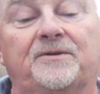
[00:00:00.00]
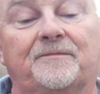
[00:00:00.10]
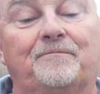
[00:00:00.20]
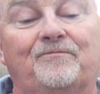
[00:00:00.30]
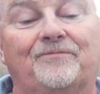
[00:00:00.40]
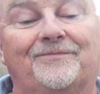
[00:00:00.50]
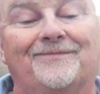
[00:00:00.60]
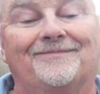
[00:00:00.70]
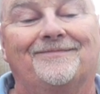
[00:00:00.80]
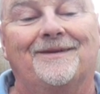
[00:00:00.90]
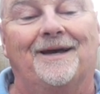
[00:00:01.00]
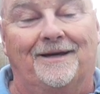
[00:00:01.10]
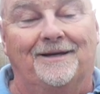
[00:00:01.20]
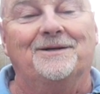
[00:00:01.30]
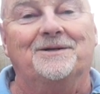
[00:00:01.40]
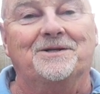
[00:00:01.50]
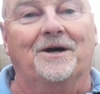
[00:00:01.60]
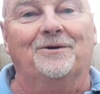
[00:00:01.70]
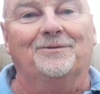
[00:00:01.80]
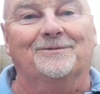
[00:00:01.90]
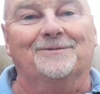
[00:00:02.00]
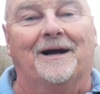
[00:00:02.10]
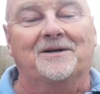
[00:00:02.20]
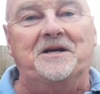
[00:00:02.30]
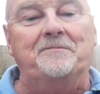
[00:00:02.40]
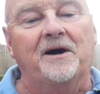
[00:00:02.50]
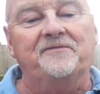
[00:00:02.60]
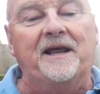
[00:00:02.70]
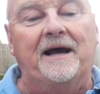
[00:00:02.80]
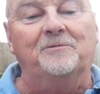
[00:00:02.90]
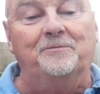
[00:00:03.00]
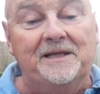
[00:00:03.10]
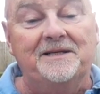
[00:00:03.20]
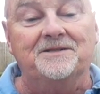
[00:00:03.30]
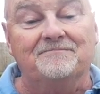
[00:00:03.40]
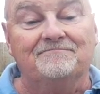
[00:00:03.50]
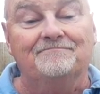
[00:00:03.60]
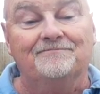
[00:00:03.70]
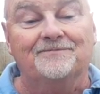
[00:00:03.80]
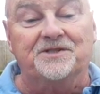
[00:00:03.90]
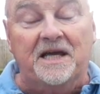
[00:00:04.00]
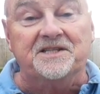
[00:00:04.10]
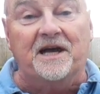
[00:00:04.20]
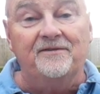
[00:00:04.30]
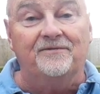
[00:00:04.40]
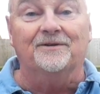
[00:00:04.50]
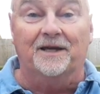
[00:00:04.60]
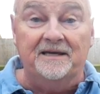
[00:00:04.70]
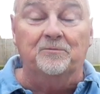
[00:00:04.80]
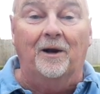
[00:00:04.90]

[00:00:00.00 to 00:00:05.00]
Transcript: them. So I'll say bye for now. Please stay safe and keep